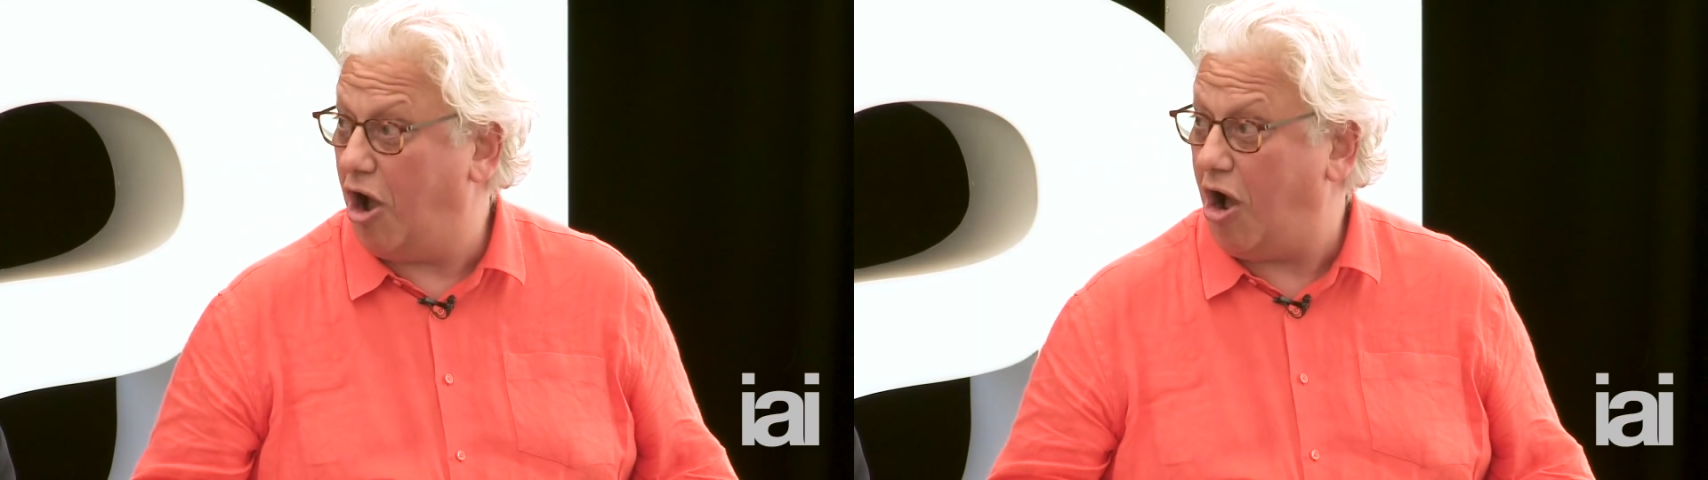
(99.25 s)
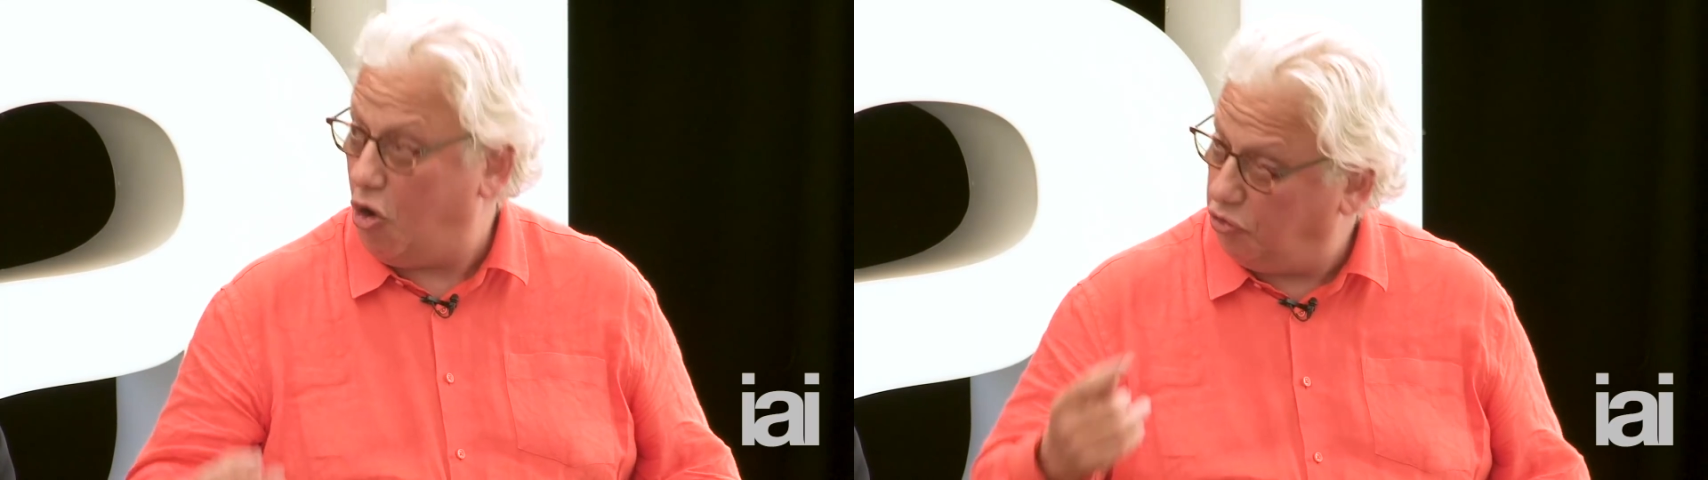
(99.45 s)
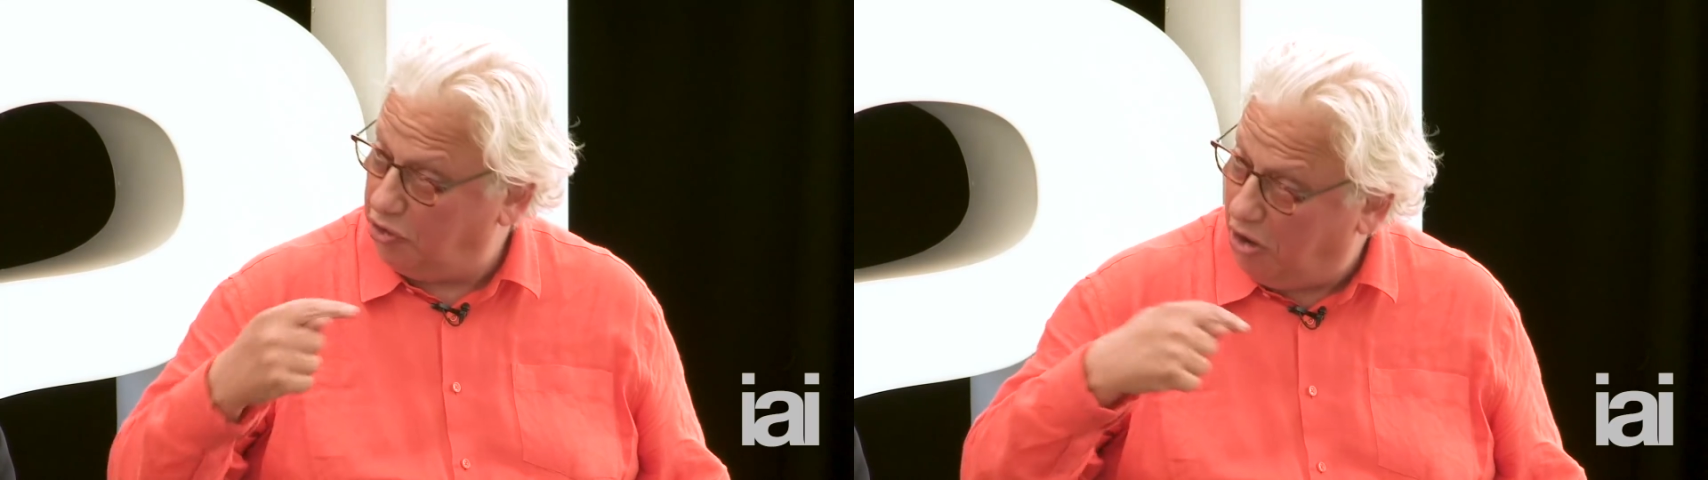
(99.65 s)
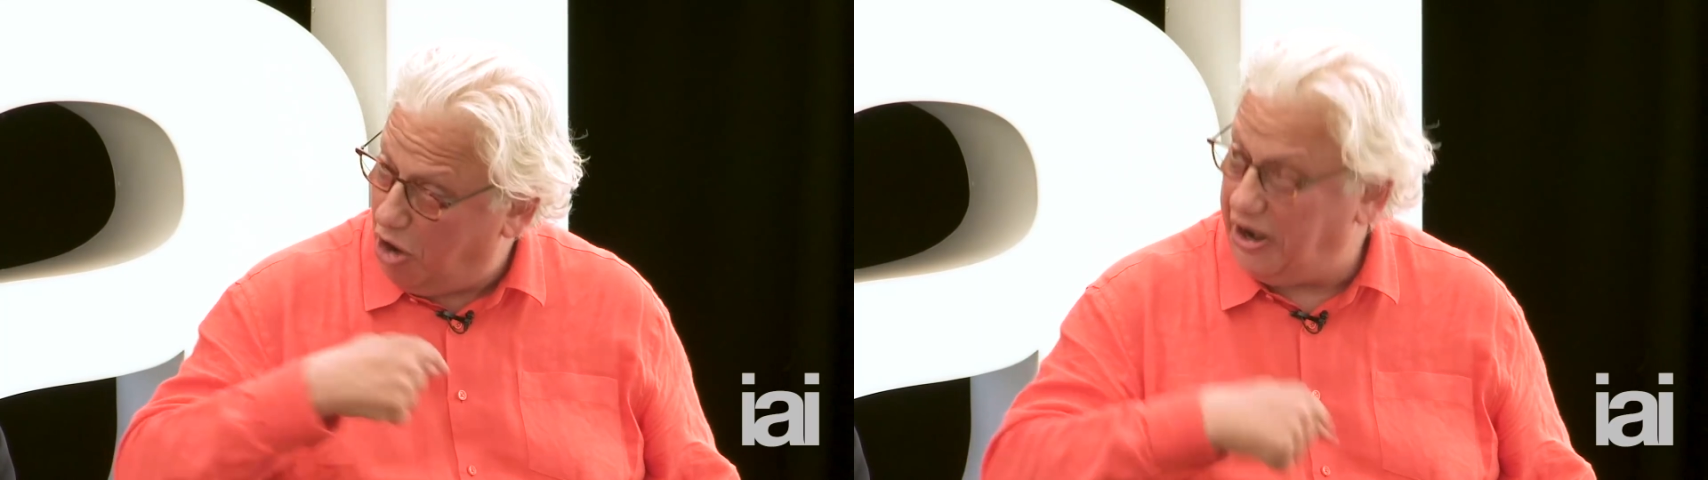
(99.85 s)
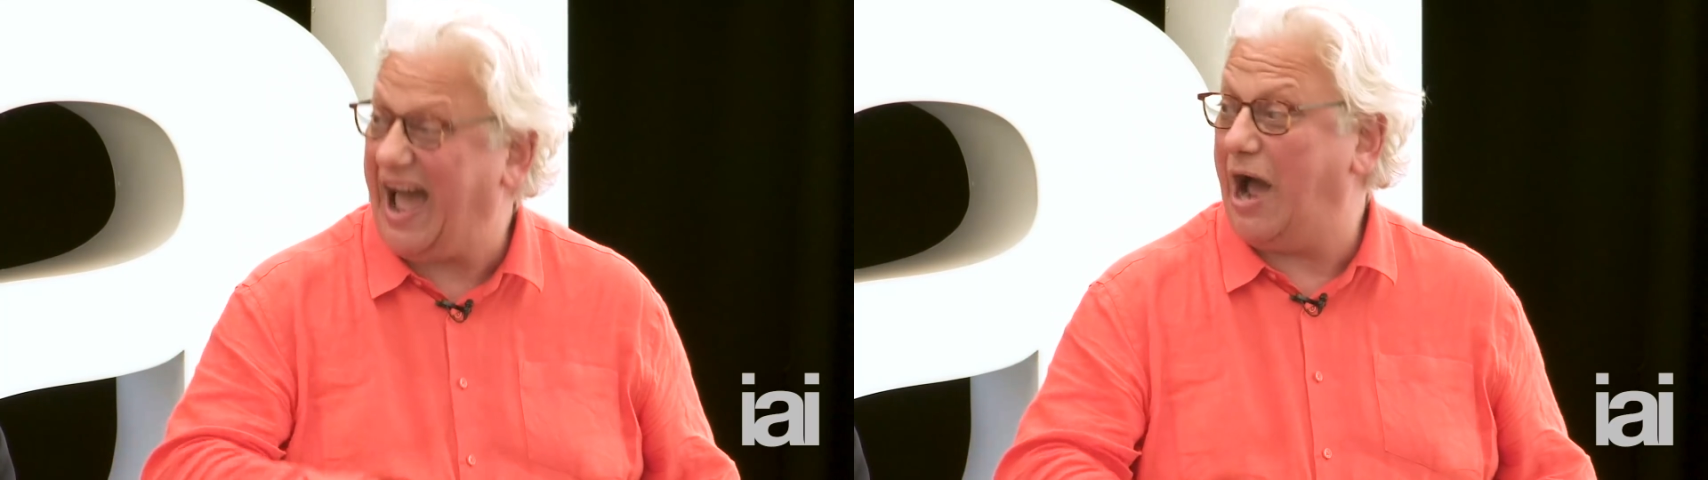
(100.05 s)

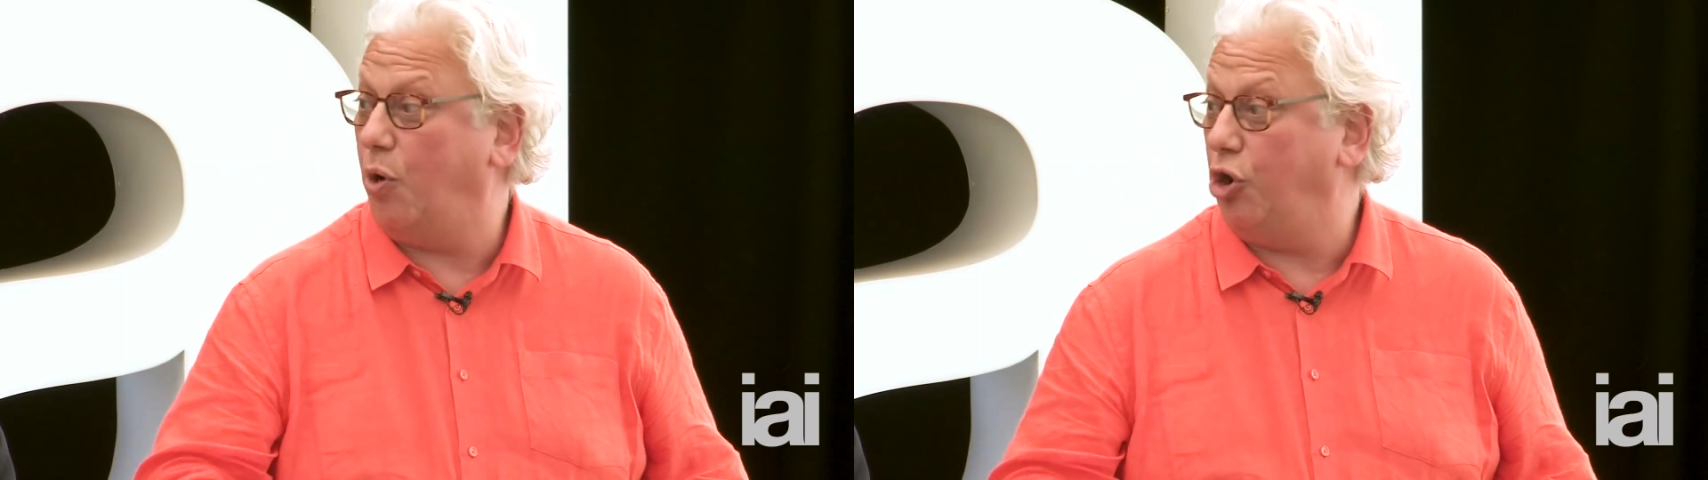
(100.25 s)
our